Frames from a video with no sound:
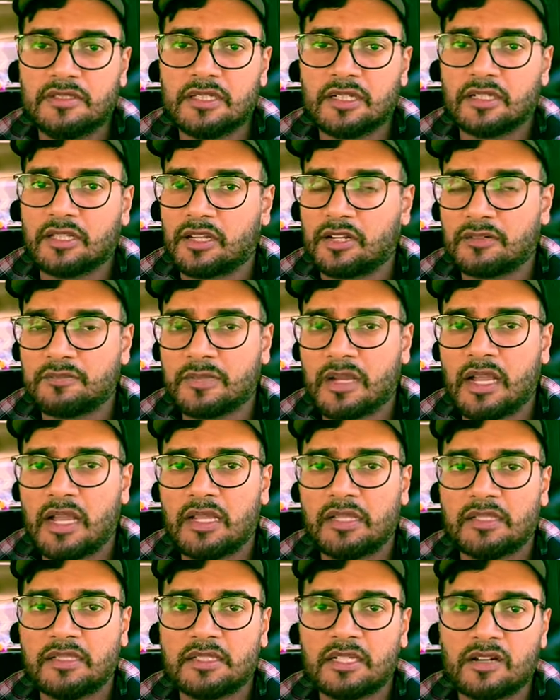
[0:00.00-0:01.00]
declared
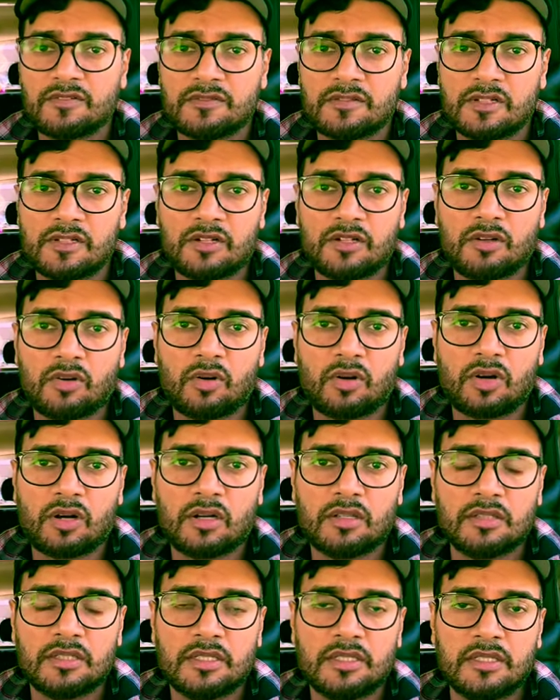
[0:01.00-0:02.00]
by the governor
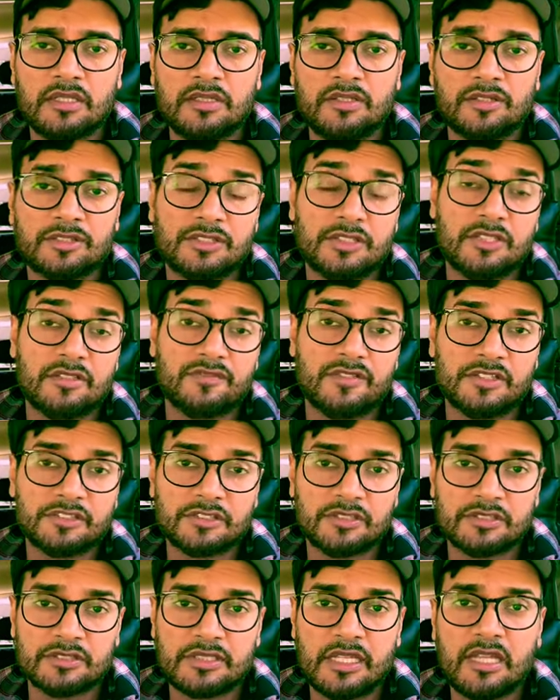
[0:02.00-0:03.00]
or the New York City
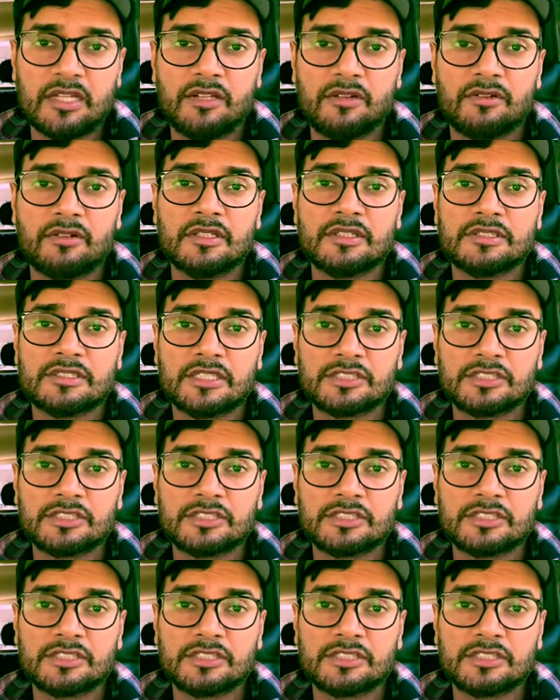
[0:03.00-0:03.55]
officials that you're an